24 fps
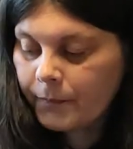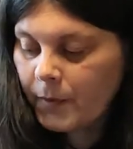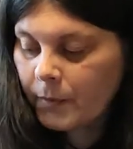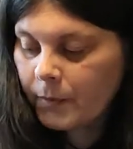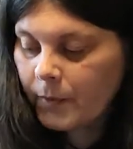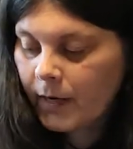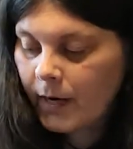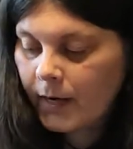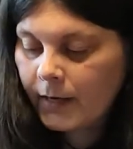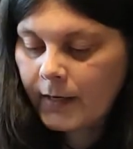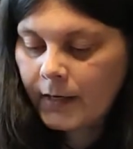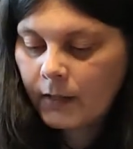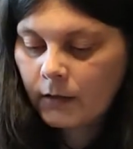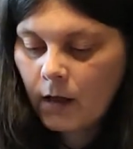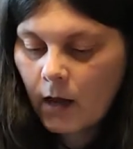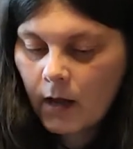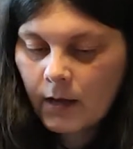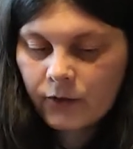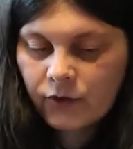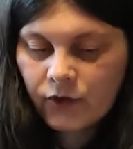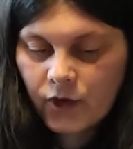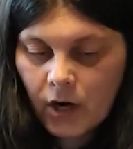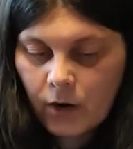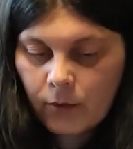But any
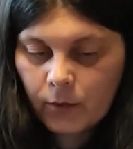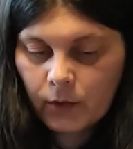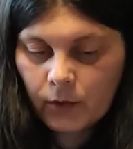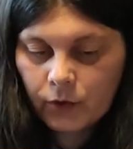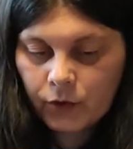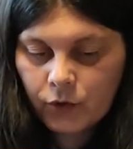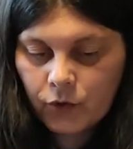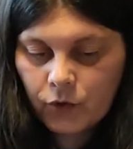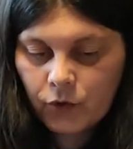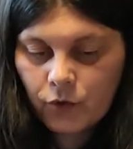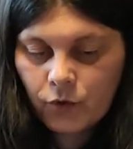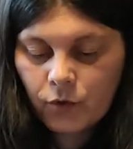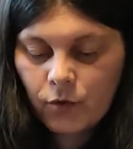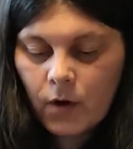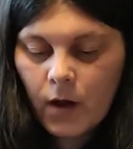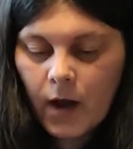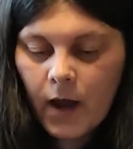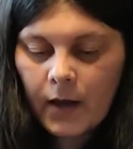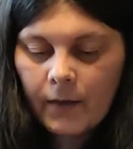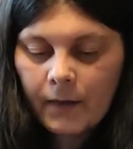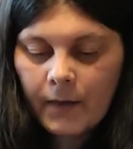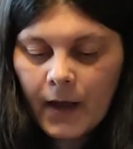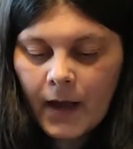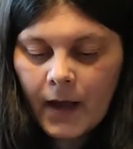glass jar will do.
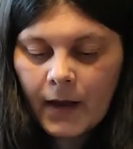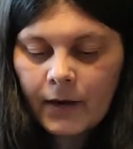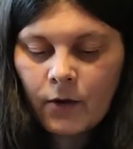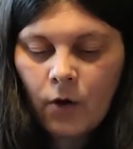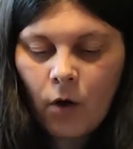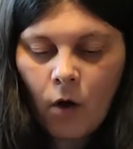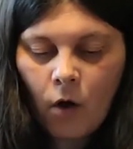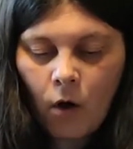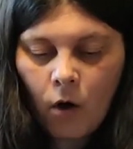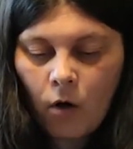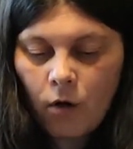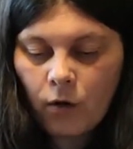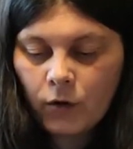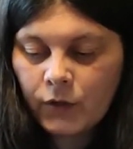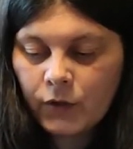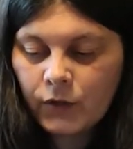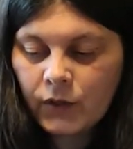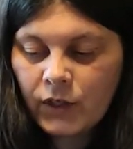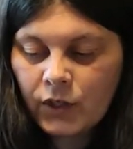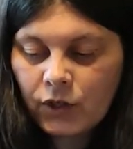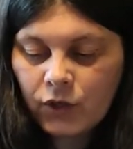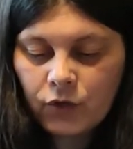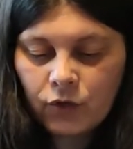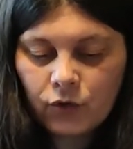And then all you
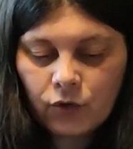need to